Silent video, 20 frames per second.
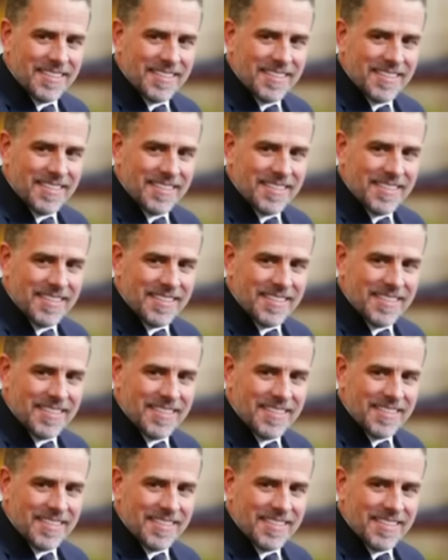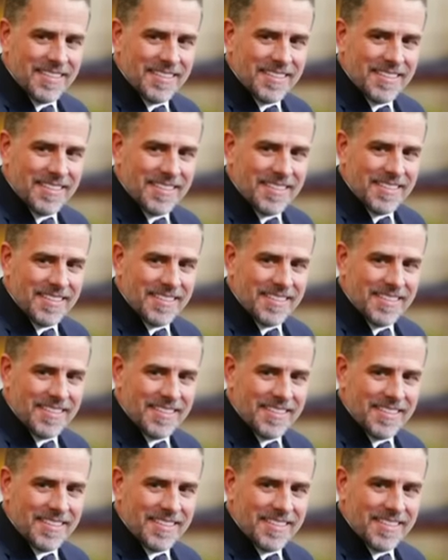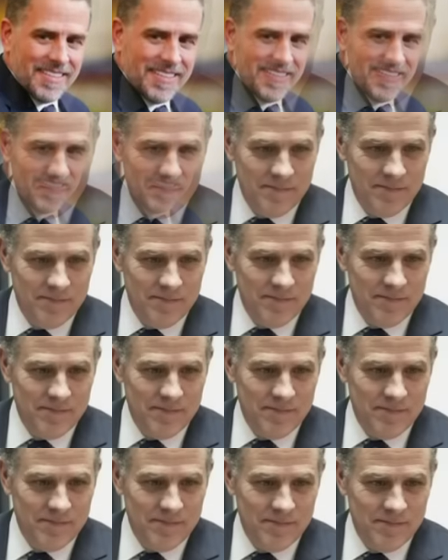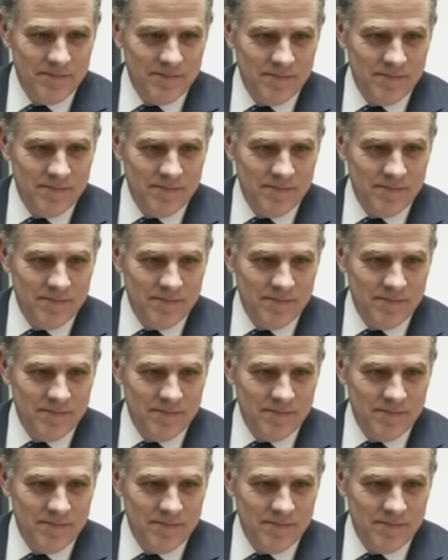No words are spoken by the person on screen.